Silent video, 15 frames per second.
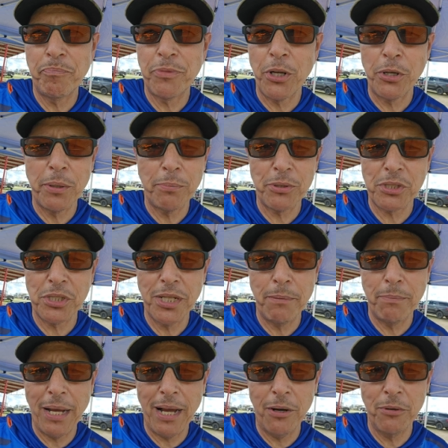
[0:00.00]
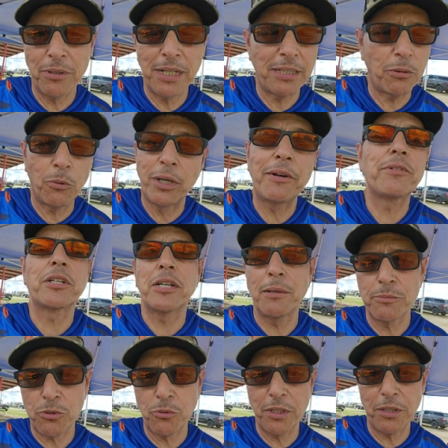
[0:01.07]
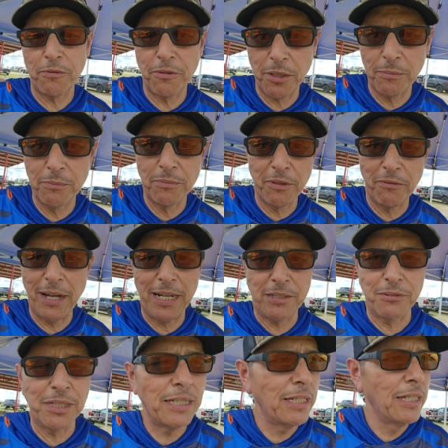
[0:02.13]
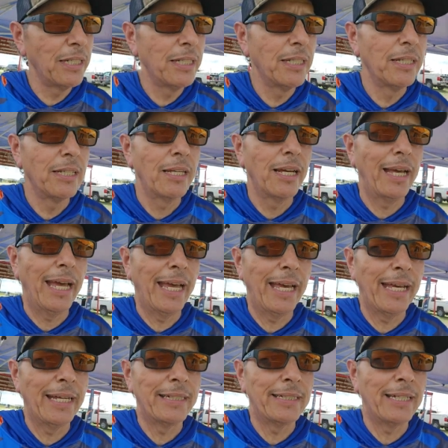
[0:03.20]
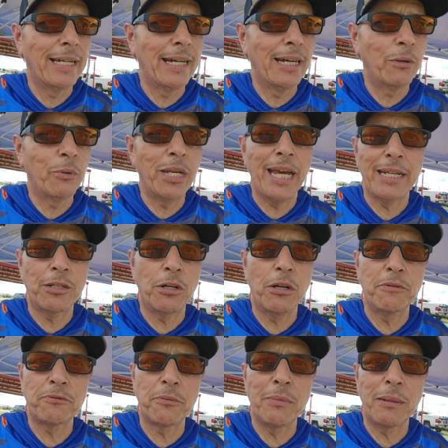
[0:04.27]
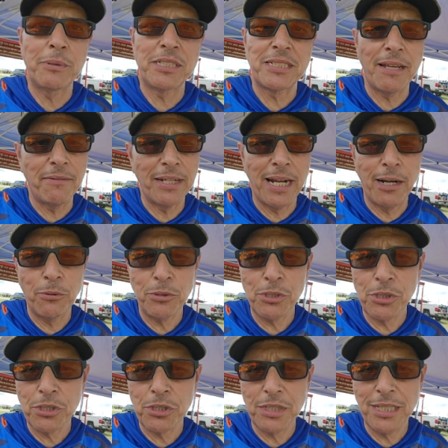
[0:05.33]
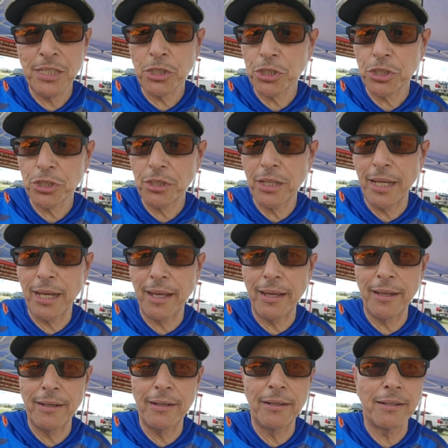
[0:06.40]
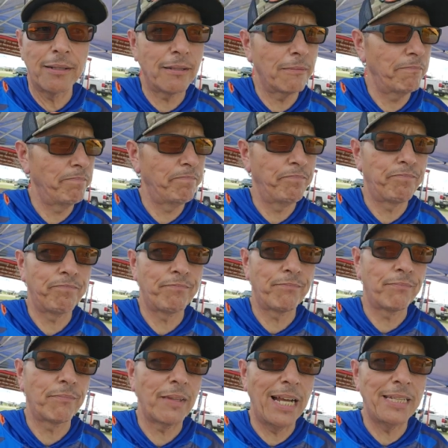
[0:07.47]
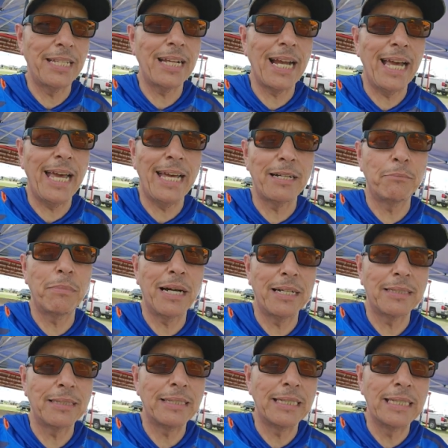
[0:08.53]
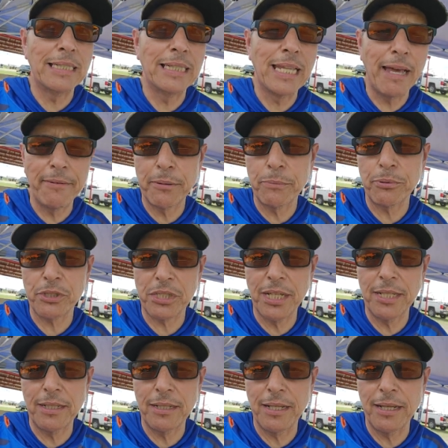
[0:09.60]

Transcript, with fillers: 30% power, I think whatever it comes with from the factory. And uh, we had it on for maybe seven hours-ish. And I think I had about 11%